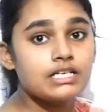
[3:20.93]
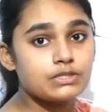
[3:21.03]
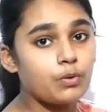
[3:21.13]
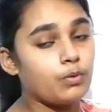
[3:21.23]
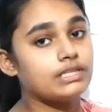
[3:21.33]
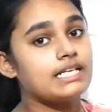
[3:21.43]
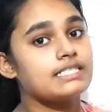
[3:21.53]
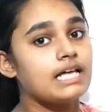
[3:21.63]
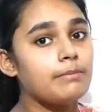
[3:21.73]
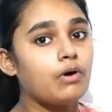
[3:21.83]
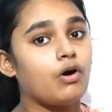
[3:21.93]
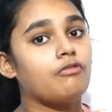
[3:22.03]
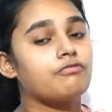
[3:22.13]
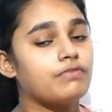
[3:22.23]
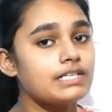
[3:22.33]
So, the sum
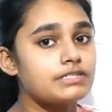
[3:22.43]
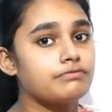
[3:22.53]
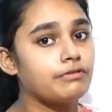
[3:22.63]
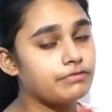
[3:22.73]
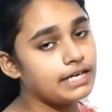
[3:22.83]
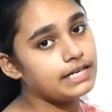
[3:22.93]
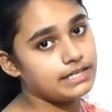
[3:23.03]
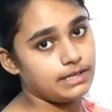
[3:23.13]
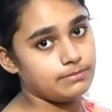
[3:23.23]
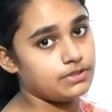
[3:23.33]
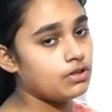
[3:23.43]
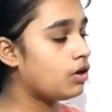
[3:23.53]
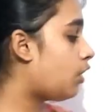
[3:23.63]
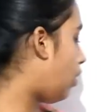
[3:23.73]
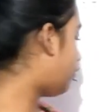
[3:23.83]
of first 15 terms
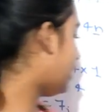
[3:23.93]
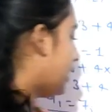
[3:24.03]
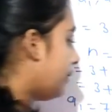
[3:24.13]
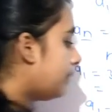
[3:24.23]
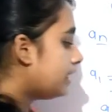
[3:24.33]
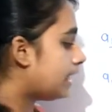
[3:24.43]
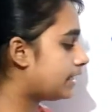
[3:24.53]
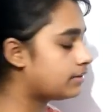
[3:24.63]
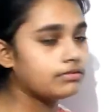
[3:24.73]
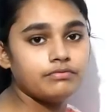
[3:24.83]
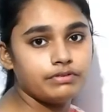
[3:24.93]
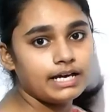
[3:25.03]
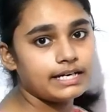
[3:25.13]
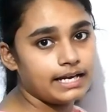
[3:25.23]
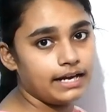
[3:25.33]
of the AP that we
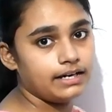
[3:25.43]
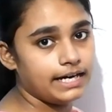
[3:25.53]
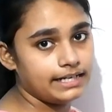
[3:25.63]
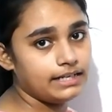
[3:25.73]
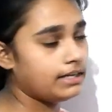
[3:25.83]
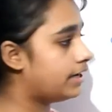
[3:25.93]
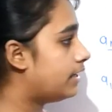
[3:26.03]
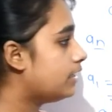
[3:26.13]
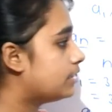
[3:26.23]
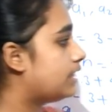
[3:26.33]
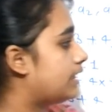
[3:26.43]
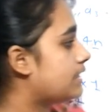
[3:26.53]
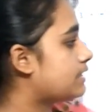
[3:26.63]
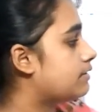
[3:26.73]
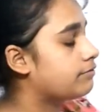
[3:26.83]
are getting here, that
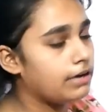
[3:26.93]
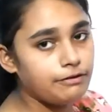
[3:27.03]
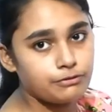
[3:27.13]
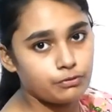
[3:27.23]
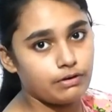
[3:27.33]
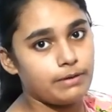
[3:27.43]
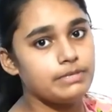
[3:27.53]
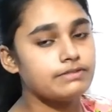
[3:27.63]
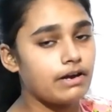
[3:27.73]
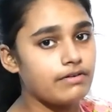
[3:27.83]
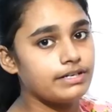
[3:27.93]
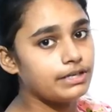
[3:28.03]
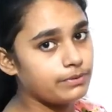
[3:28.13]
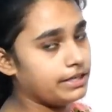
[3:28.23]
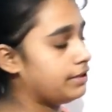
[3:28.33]
is 525, means
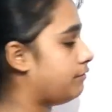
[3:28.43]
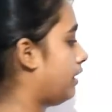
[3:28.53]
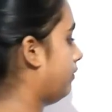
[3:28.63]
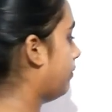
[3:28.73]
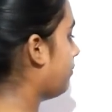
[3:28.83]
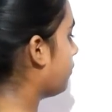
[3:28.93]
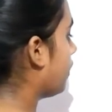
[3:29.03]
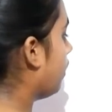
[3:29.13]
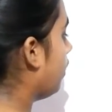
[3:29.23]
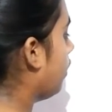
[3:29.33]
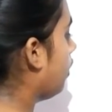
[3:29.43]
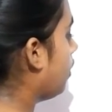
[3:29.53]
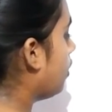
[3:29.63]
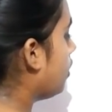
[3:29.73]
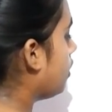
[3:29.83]
525.
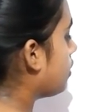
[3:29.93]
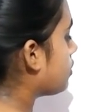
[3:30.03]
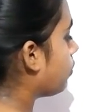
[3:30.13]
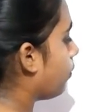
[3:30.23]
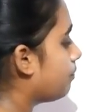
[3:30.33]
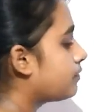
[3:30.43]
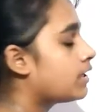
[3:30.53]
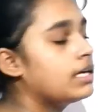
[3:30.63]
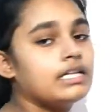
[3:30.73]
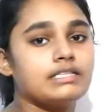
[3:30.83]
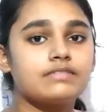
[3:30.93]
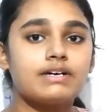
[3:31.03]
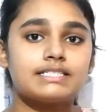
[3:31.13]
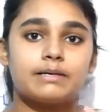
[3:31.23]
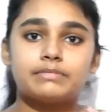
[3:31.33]
So, this
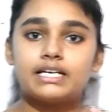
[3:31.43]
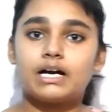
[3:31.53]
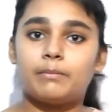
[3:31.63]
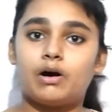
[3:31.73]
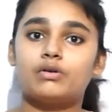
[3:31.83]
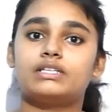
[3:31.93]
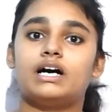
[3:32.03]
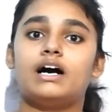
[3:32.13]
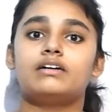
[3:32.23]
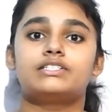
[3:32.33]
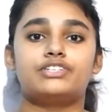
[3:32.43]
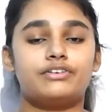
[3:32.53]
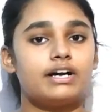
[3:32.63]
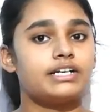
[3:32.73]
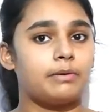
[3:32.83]
was something about the
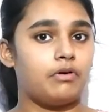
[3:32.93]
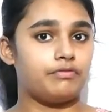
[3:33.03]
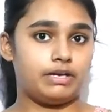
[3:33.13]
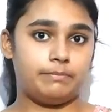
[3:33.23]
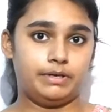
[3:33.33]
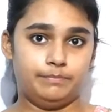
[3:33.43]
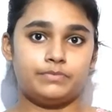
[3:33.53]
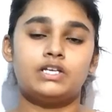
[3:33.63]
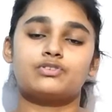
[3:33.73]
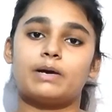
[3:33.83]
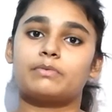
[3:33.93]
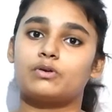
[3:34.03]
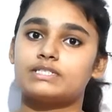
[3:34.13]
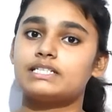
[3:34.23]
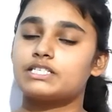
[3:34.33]
general term of AP. So, I am
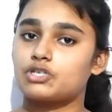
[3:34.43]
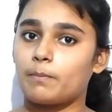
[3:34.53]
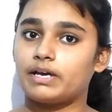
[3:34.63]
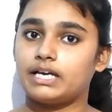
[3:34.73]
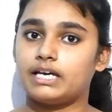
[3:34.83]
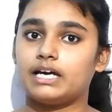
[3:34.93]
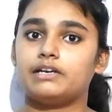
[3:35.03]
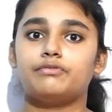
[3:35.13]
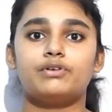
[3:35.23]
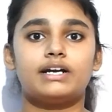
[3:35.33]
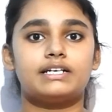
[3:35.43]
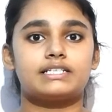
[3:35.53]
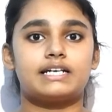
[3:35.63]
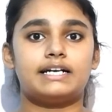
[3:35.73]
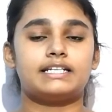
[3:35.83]
closing this topic here. If you are
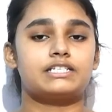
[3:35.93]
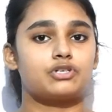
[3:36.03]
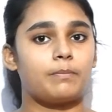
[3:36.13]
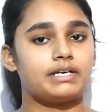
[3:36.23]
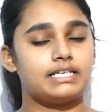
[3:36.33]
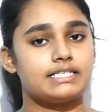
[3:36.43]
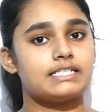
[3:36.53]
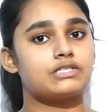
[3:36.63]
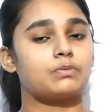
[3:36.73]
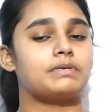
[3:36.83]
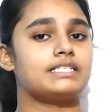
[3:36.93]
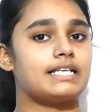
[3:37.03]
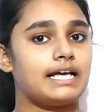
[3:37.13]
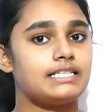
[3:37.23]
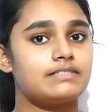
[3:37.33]
understanding this topic easily, so please
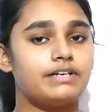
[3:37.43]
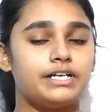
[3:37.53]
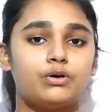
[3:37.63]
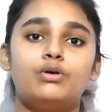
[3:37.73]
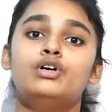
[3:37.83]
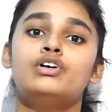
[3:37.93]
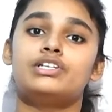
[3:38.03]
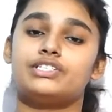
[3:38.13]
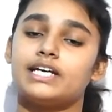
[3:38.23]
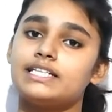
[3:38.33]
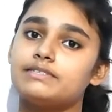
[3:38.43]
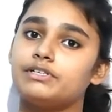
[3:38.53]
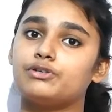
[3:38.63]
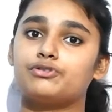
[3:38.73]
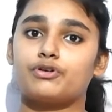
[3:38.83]
like this video, share this
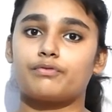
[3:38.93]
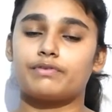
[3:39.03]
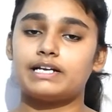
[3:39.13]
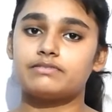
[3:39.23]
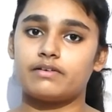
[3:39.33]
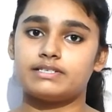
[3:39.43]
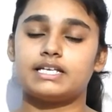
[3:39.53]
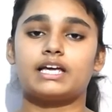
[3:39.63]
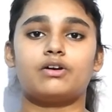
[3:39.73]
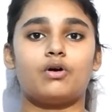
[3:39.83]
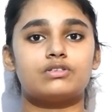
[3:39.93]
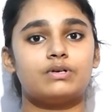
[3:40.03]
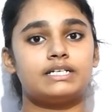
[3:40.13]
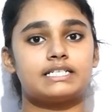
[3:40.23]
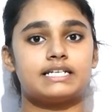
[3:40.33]
video to your friends by which they can also
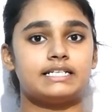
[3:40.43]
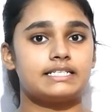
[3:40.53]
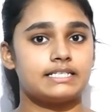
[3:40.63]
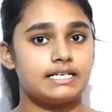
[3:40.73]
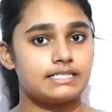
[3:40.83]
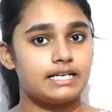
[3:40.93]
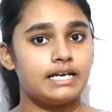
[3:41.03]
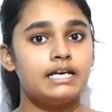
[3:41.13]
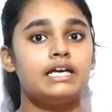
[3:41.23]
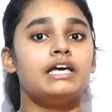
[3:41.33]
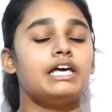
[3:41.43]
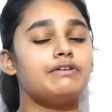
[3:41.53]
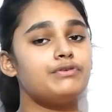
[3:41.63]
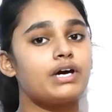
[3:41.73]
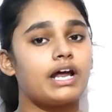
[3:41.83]
understand this easily.
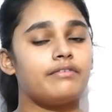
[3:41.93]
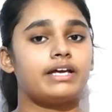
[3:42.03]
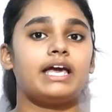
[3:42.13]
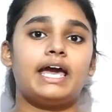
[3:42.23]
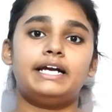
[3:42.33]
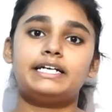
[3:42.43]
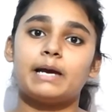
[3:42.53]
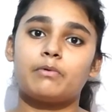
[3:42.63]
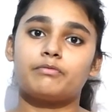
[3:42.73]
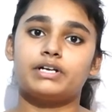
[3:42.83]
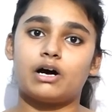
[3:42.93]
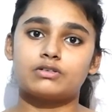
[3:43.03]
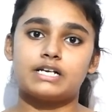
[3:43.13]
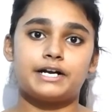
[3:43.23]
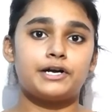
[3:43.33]
If you are having any type of
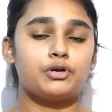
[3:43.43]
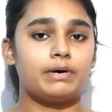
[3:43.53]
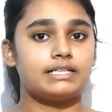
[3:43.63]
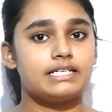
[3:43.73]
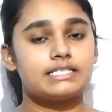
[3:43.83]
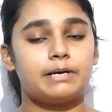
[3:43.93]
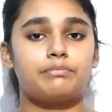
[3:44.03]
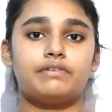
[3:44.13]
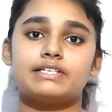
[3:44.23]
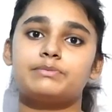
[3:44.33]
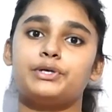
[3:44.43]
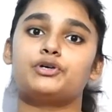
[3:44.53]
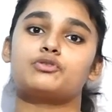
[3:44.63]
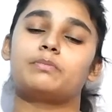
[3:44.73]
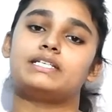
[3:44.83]
doubts related to this and previous
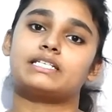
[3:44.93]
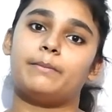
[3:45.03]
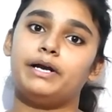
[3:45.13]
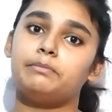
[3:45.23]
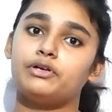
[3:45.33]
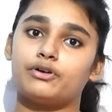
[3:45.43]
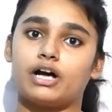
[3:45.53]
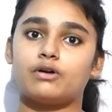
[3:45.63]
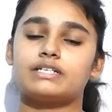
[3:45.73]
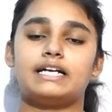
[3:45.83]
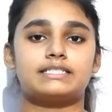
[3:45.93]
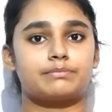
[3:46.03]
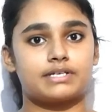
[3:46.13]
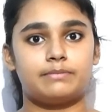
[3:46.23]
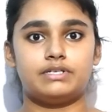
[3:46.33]
videos, so please comment me your doubt and
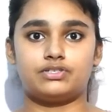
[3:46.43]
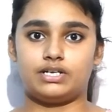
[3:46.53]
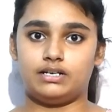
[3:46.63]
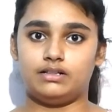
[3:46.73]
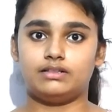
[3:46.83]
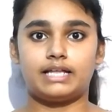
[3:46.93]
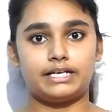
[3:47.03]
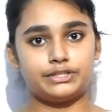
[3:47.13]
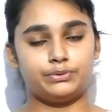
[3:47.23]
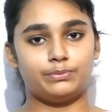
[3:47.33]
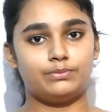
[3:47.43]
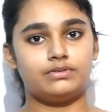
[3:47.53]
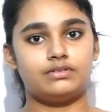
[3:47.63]
subscribe this channel. Thank you.